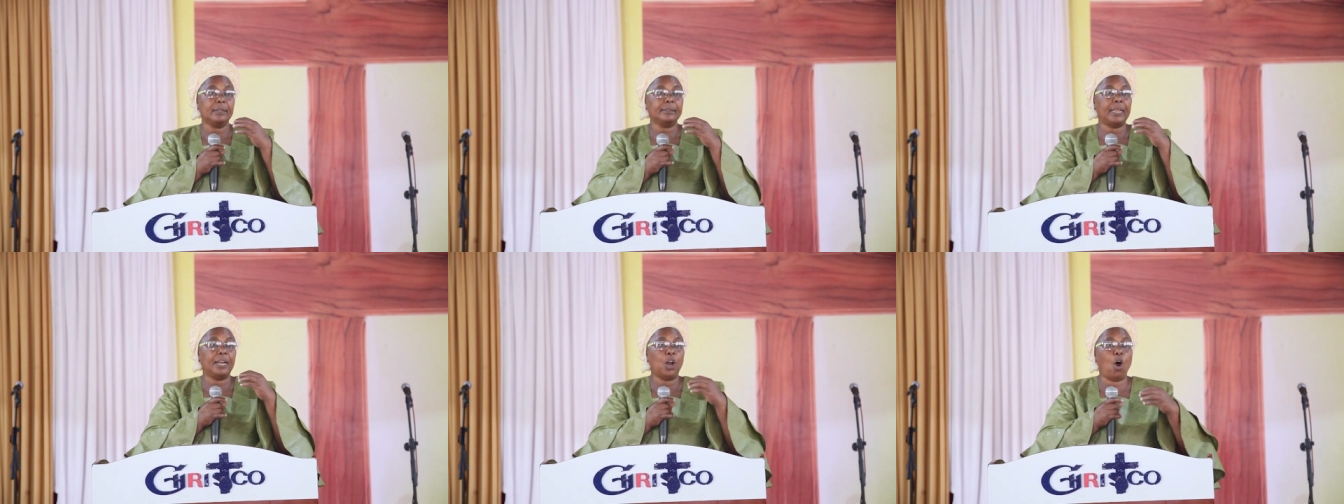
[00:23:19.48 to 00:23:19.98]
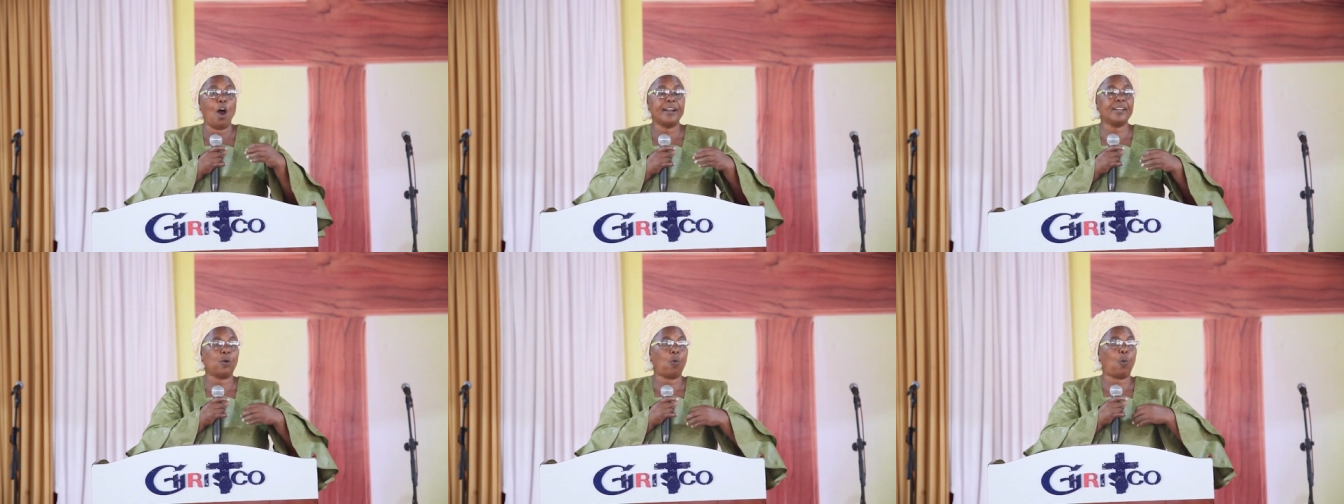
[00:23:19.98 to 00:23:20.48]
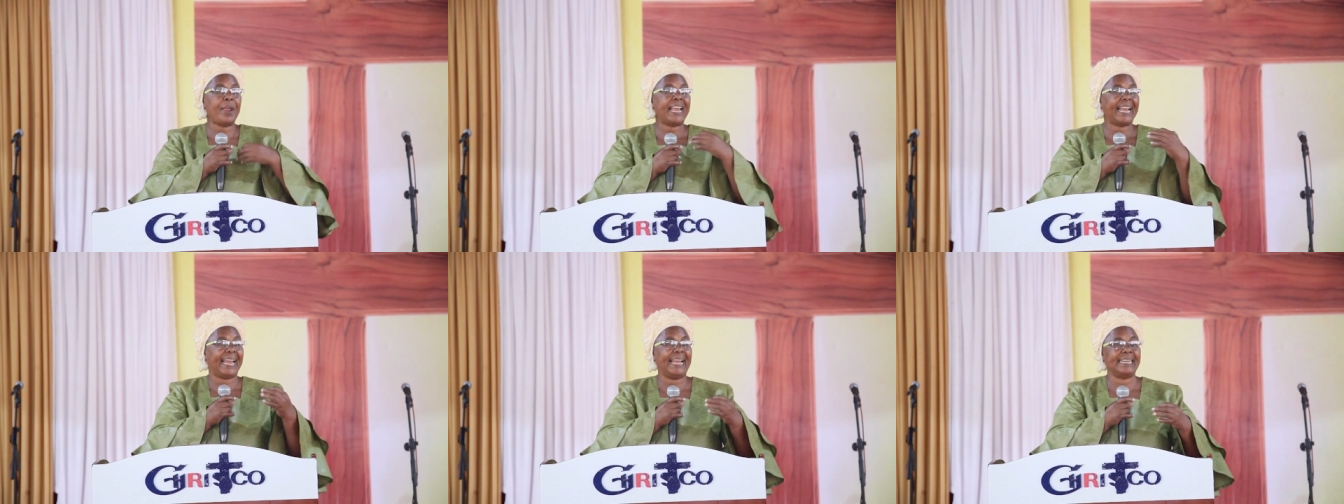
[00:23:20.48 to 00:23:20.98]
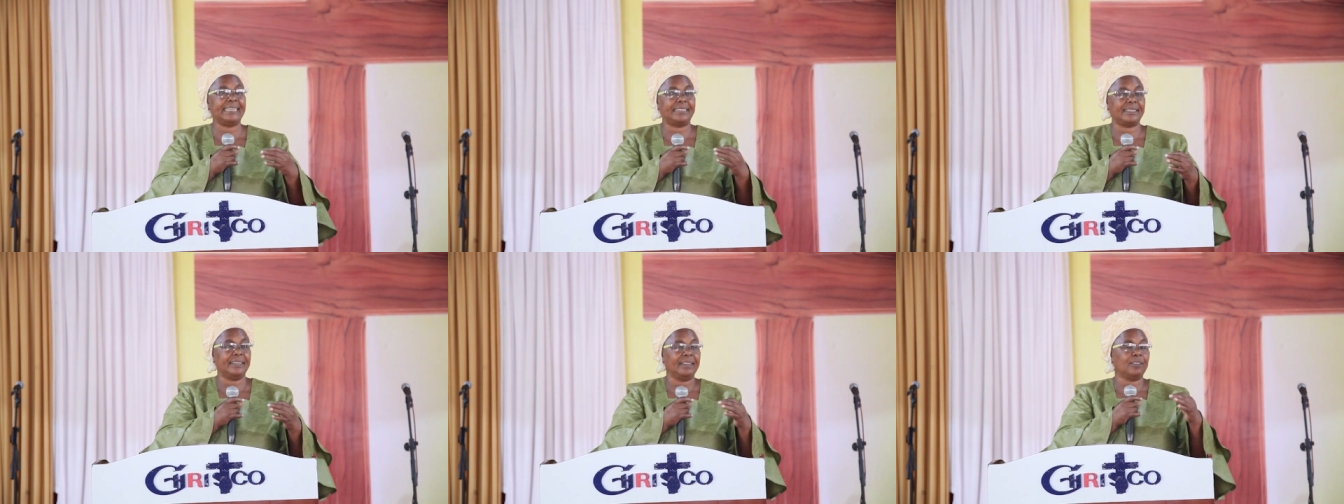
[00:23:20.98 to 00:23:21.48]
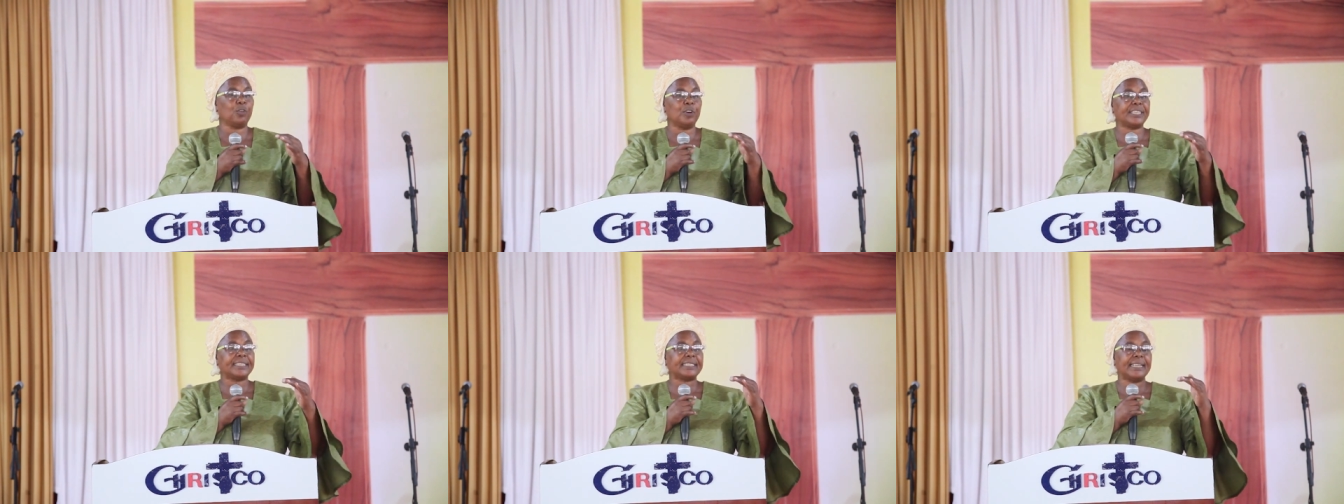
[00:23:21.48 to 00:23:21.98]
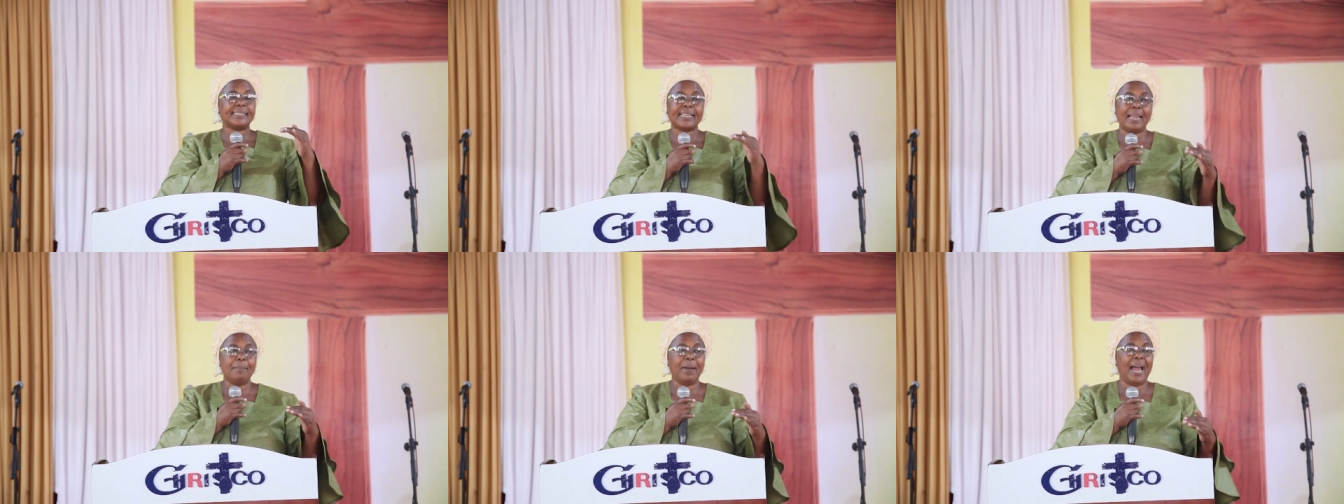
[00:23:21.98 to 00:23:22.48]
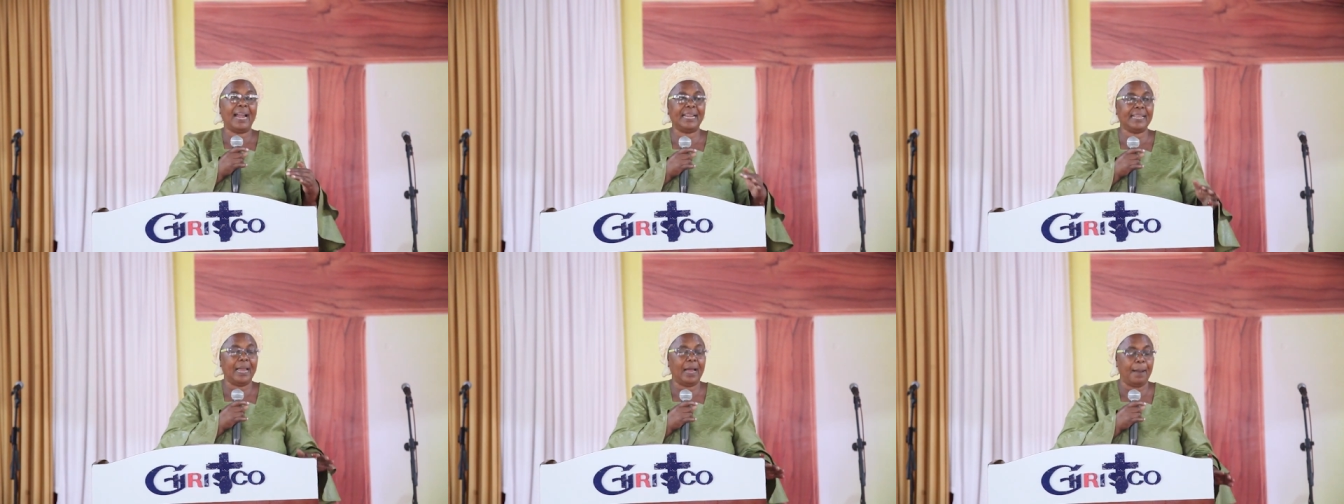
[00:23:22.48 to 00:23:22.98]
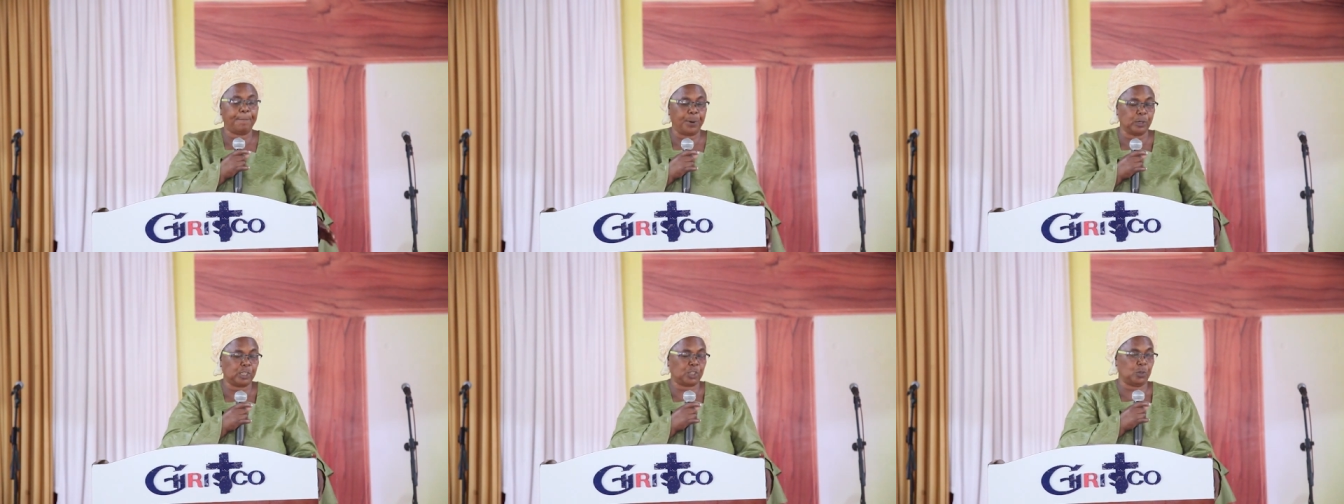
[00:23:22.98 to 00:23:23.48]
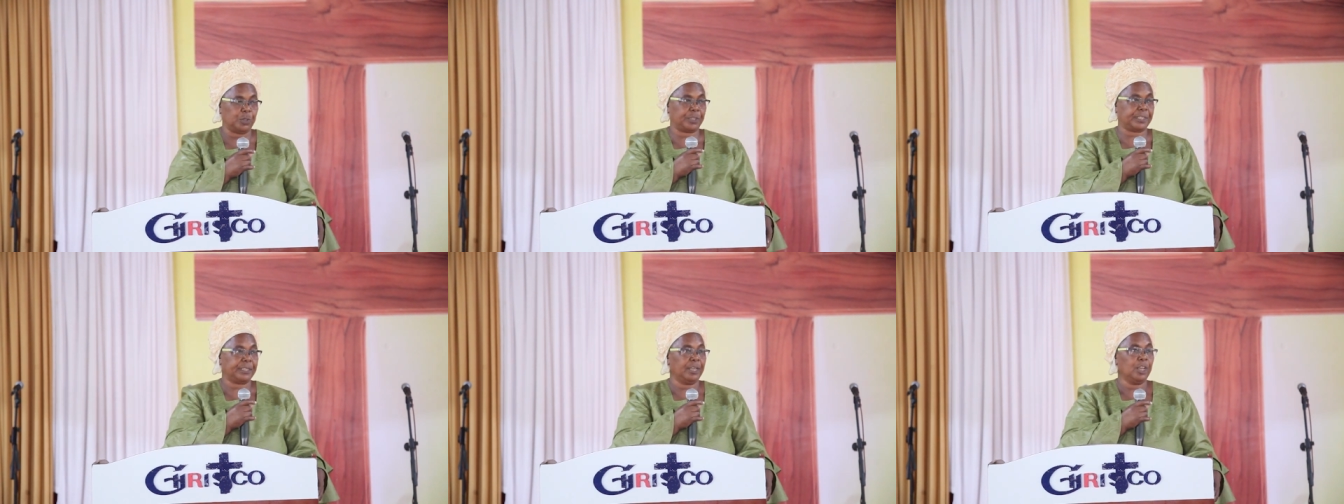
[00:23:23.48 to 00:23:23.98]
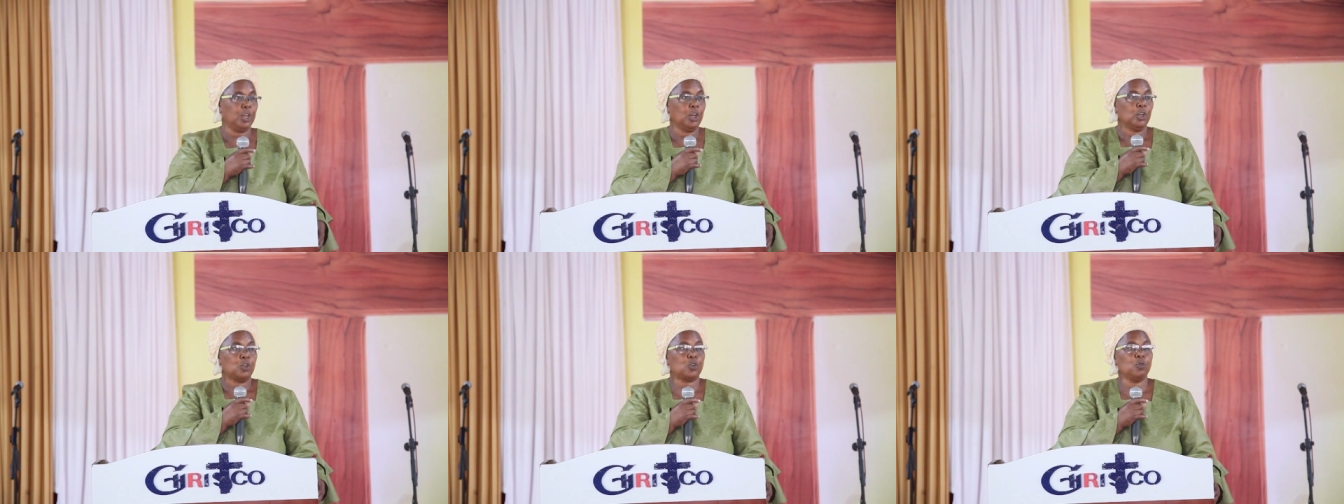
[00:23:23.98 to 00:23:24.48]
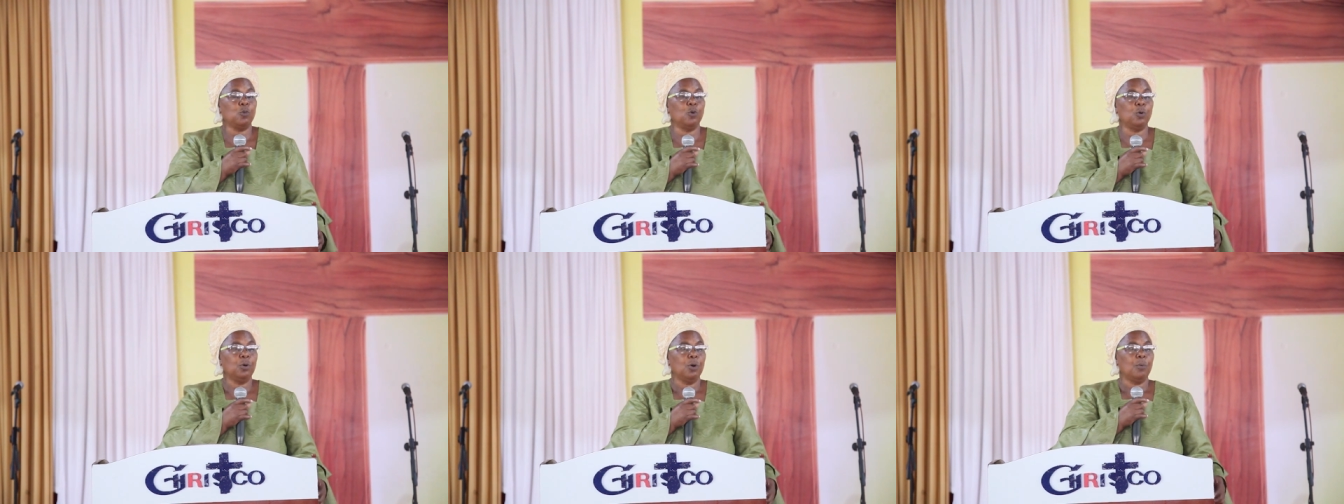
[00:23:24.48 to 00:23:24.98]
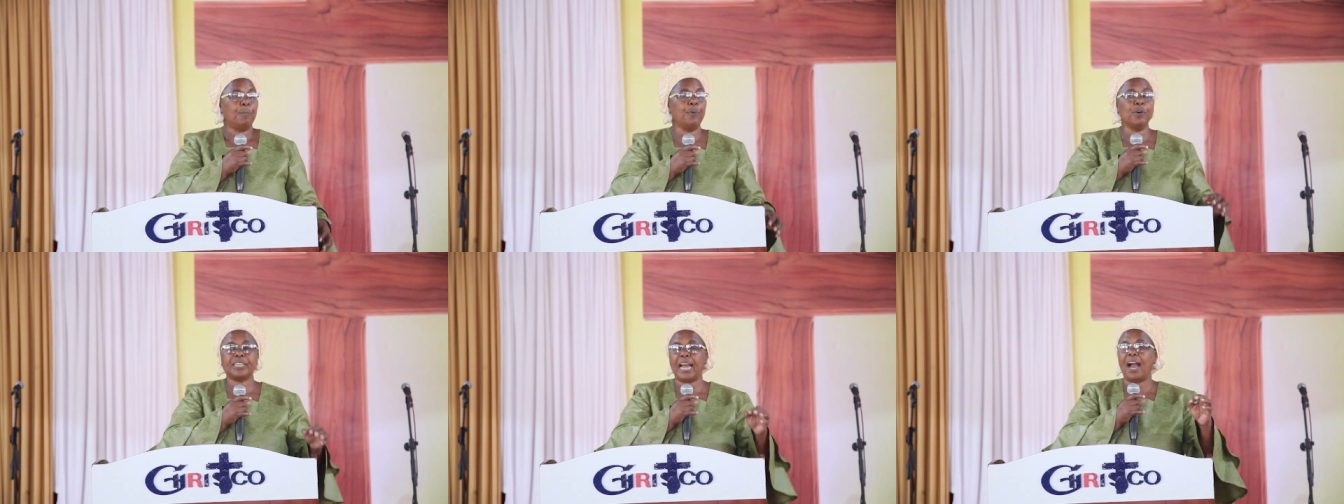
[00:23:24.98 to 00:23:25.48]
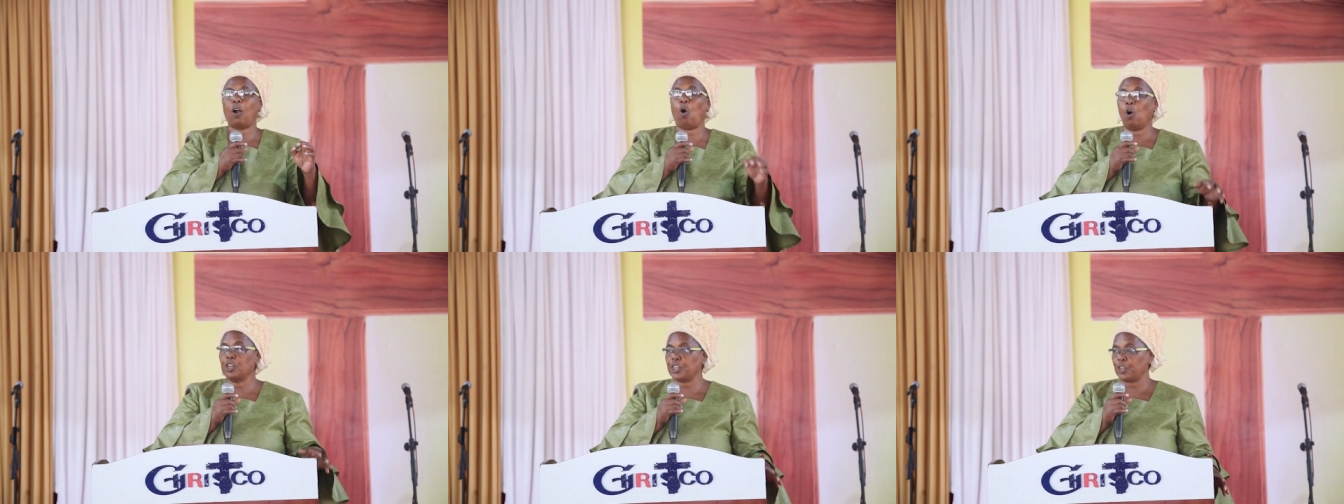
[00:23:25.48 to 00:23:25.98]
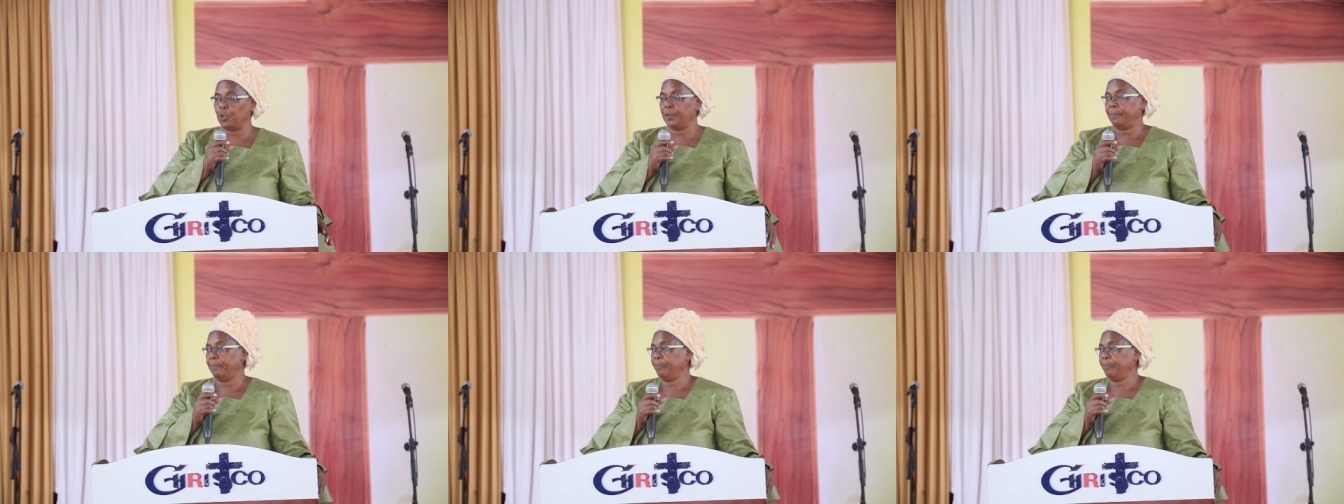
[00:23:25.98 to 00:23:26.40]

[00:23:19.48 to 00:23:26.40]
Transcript: the Lord quickened those, the same early apostles, to put a caution